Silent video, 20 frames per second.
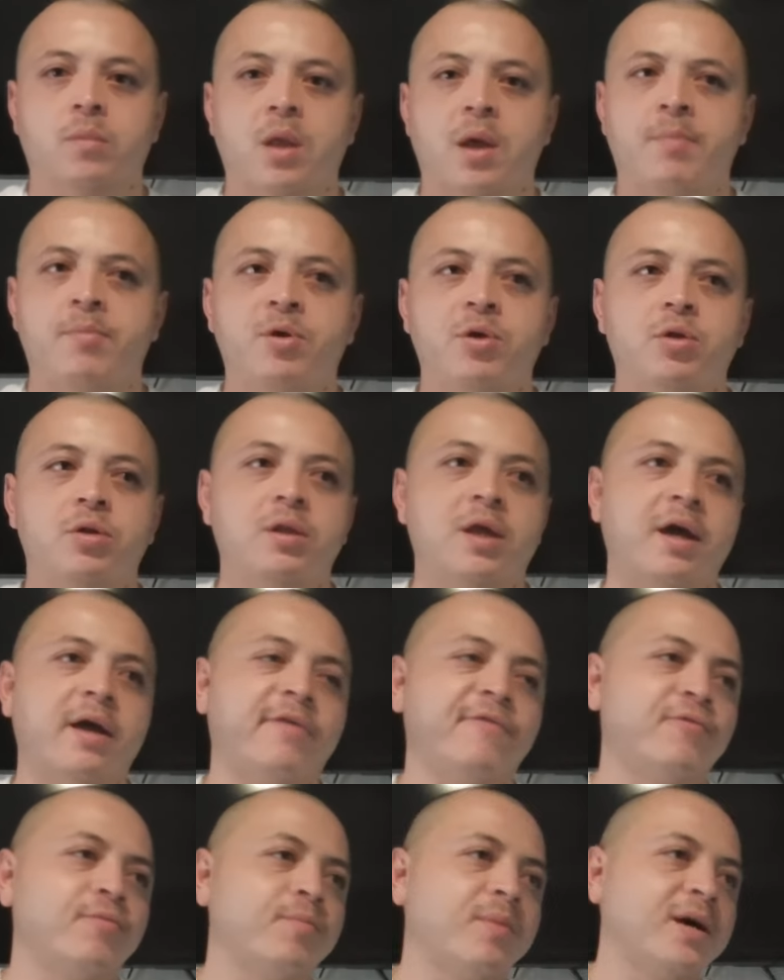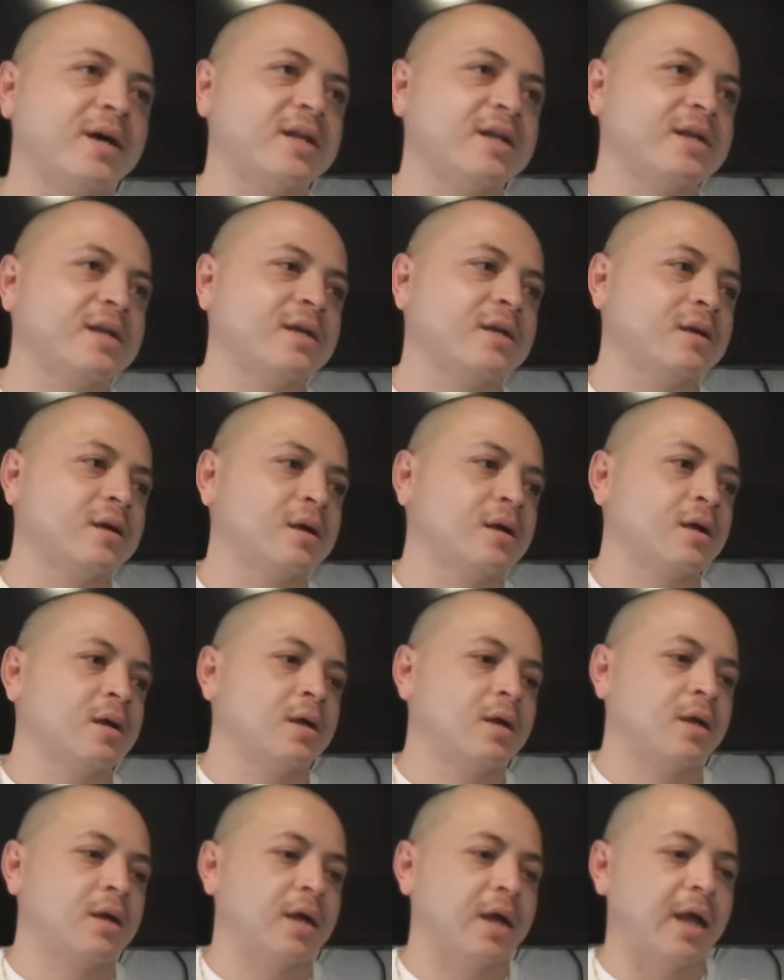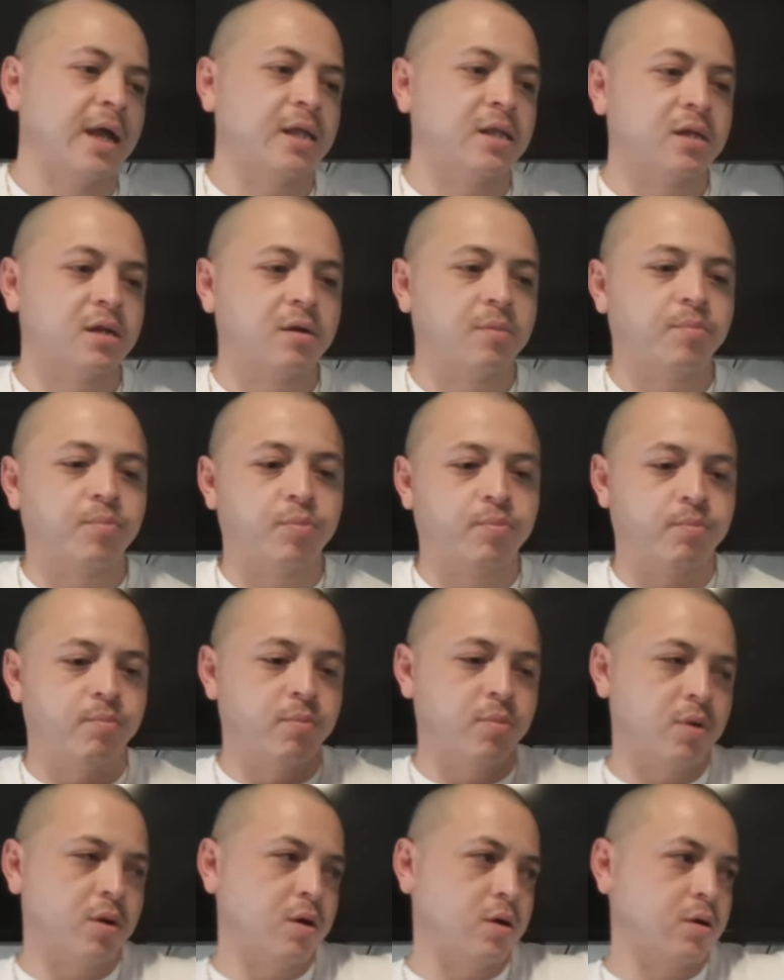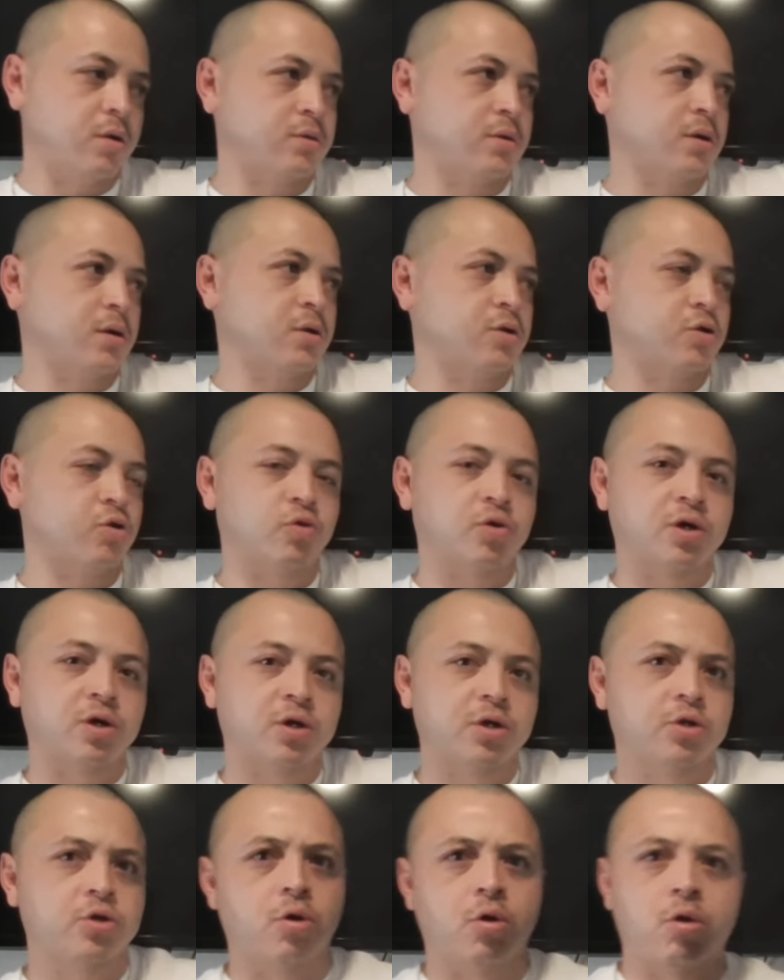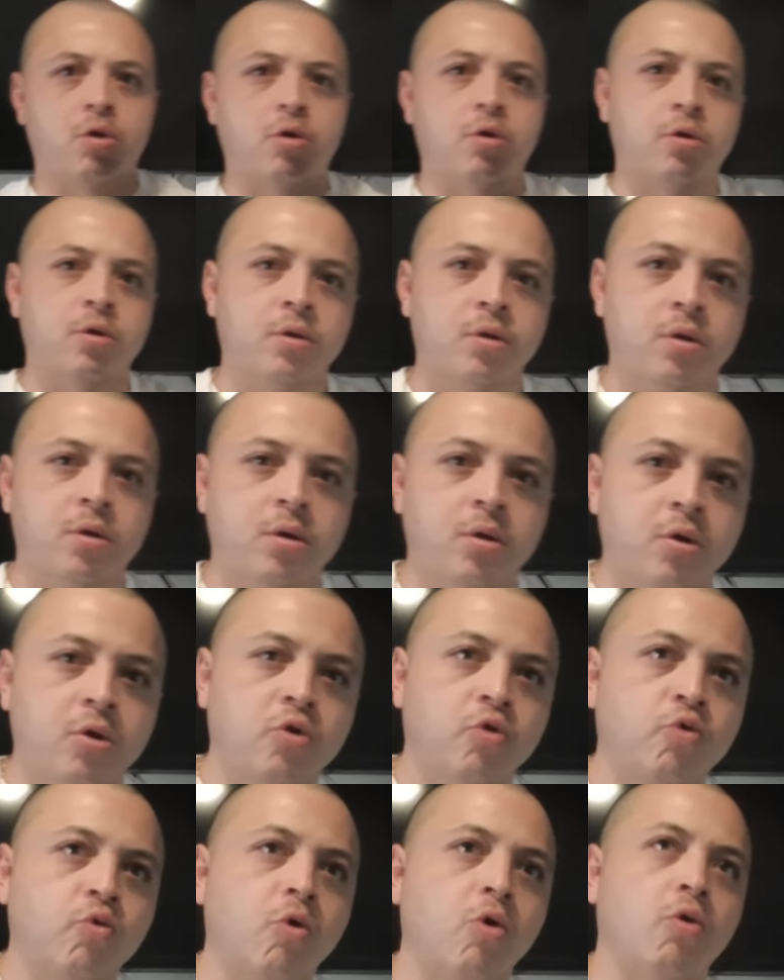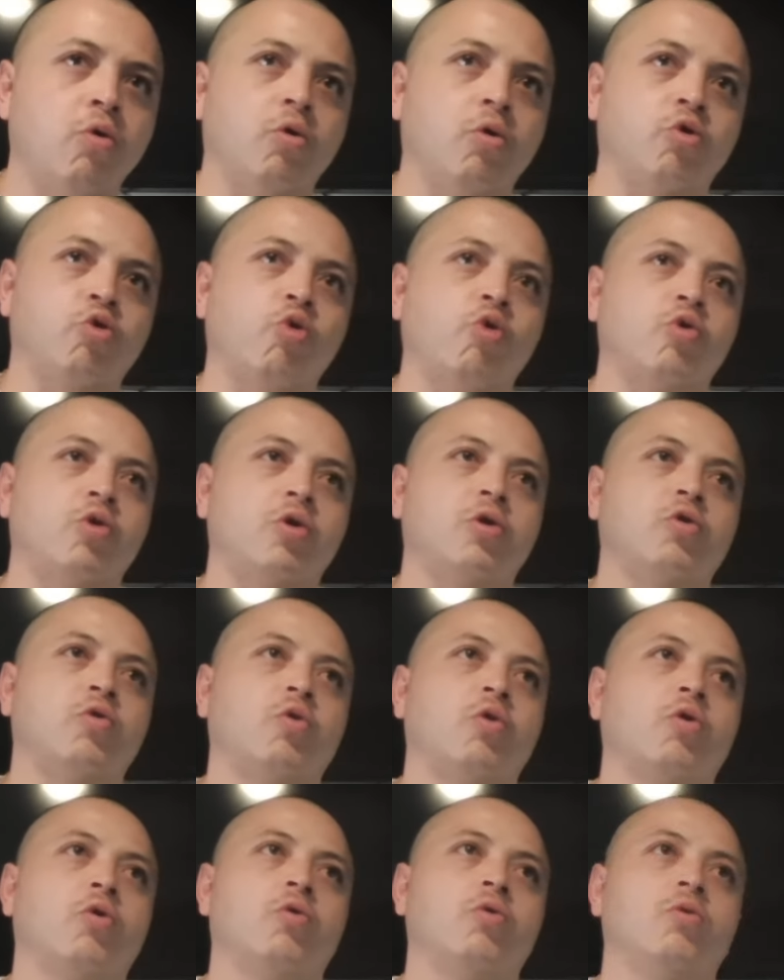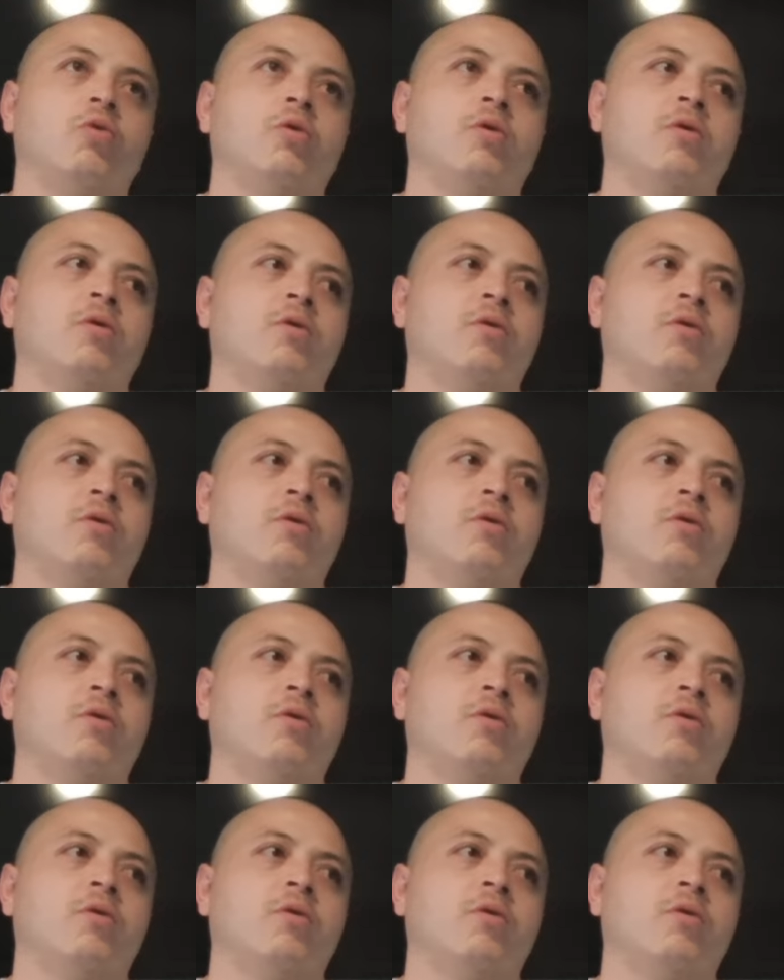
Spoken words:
I mean, not everybody ended up on a no good yard, quote unquote,